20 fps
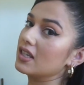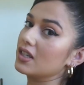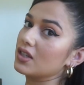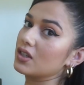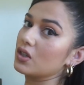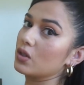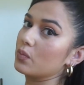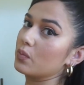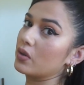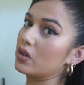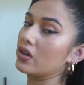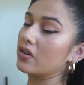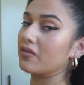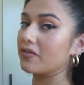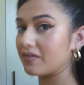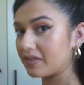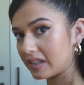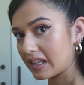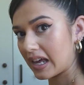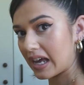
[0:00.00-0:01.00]
is super
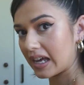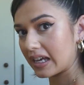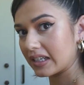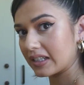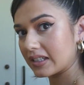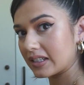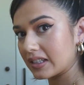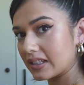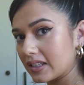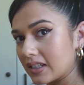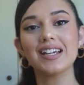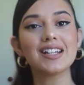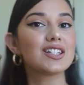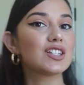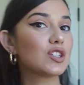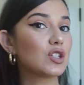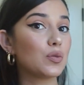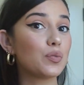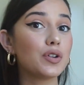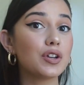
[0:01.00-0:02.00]
flat.
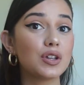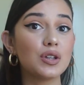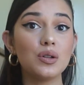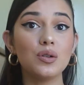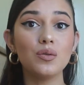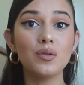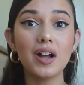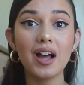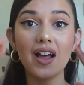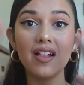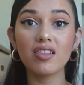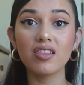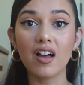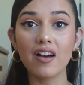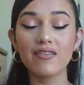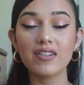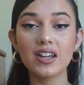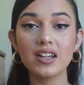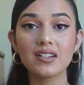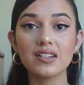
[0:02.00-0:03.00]
It's super cute. I
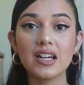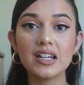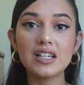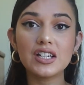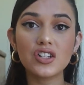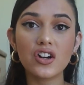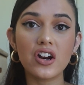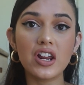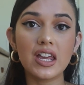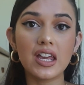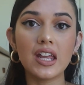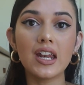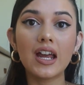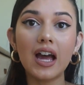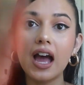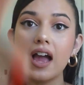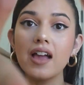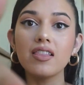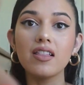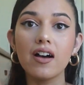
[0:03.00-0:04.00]
love it. 90s are in.
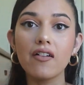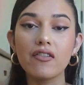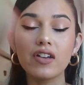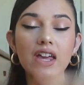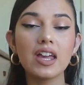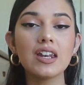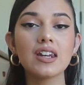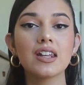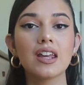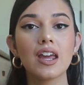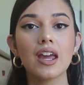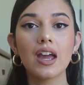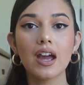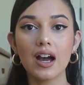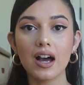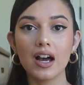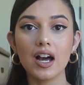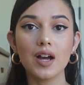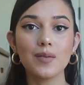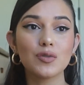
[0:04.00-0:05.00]
I love it.
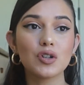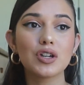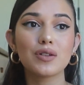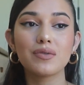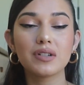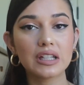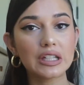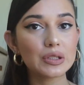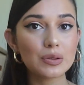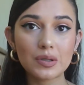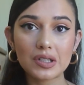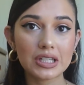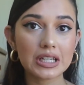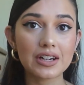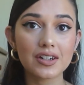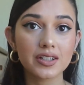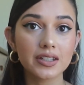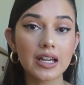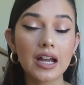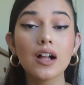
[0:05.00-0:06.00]
You can really do this
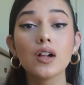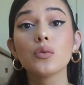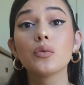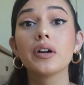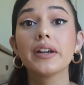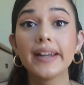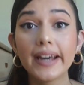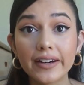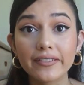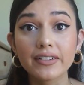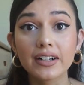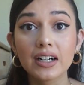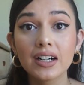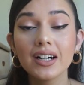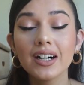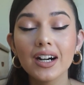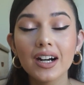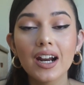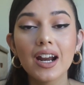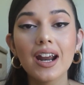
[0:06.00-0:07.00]
hairstyle
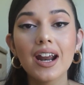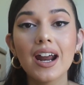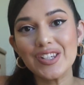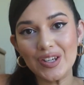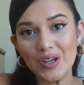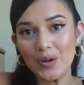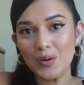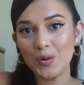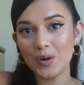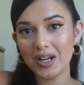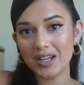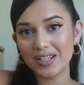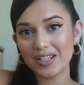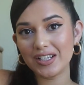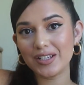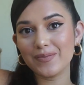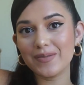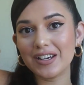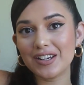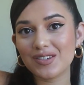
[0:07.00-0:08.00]
whenever. So
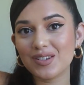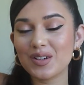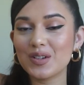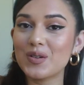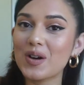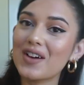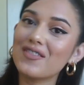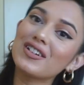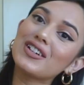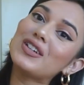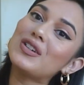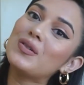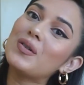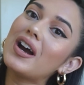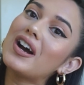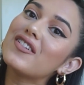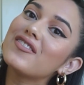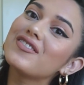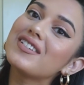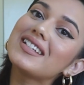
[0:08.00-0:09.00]
just make sure you have a
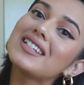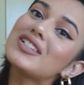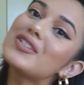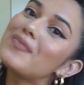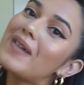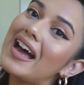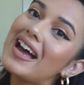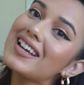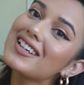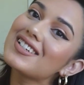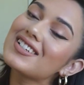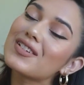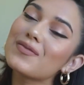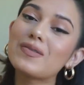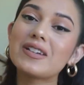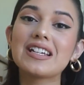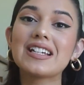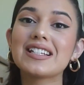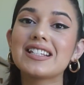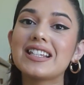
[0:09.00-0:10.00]
cute outfit to match
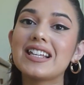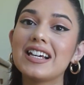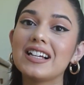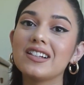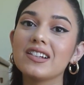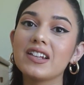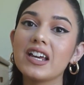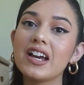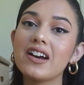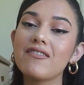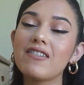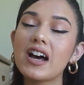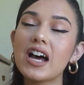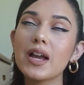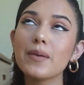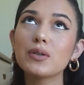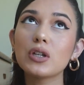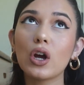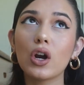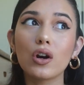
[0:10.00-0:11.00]
because the Aaliyah
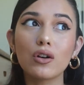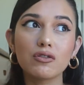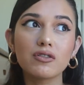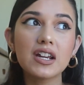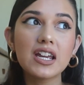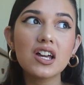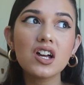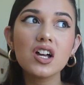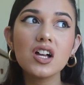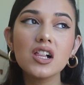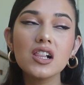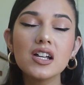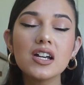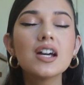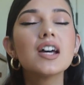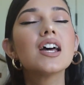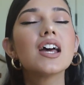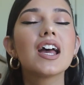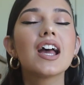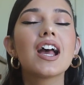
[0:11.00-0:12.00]
vibes are
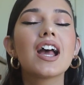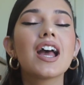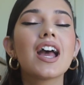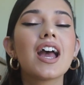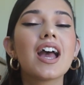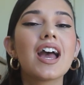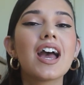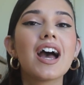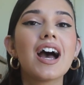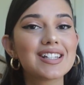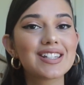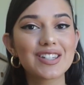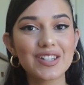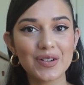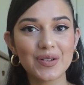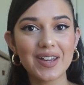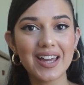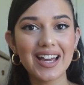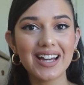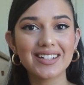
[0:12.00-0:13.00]
real.
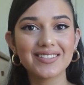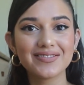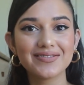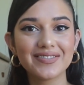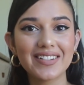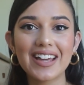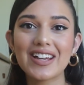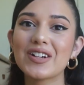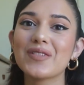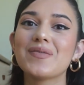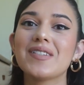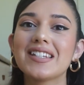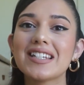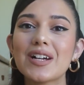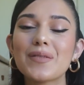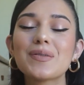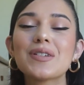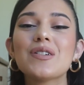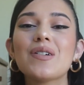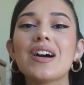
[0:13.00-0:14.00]
So yeah, I hope this
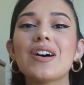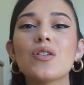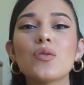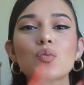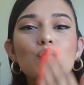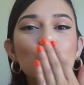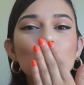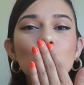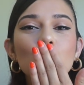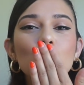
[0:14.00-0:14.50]
helps you out.